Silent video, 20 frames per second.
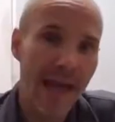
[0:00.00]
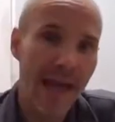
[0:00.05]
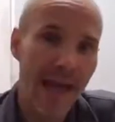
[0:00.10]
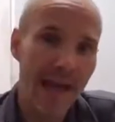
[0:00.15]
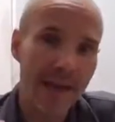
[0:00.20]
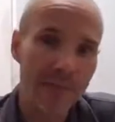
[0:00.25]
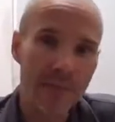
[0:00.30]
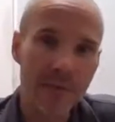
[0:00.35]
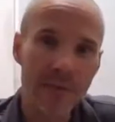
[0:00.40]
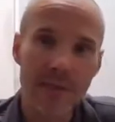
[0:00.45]

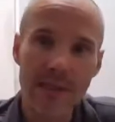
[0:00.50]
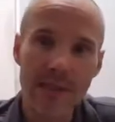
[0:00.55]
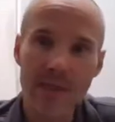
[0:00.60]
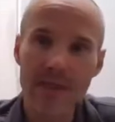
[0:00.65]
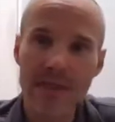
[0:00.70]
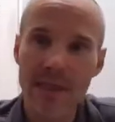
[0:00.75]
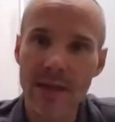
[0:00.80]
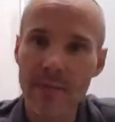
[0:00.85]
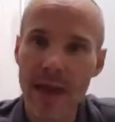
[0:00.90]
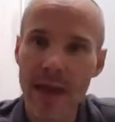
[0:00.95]
and we did
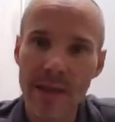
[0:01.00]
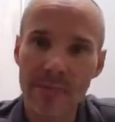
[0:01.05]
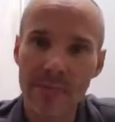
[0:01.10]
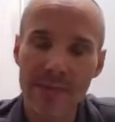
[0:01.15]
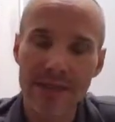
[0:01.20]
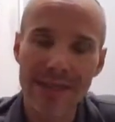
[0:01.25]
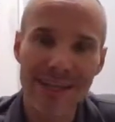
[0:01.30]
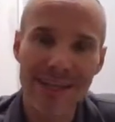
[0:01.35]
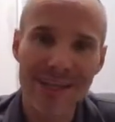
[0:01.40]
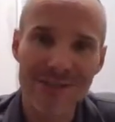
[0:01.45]
some
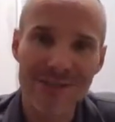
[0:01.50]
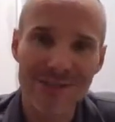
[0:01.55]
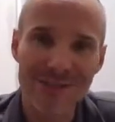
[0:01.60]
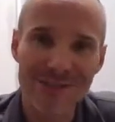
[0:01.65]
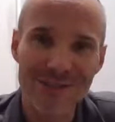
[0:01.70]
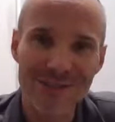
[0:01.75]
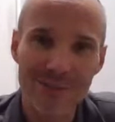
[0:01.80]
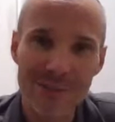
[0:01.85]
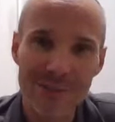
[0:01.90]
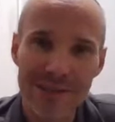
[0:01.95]

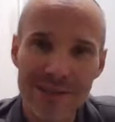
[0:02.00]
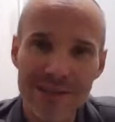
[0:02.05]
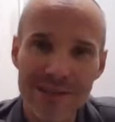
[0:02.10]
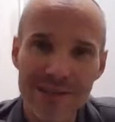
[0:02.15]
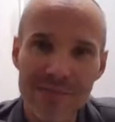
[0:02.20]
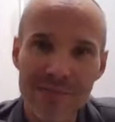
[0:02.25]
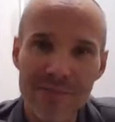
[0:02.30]
applications with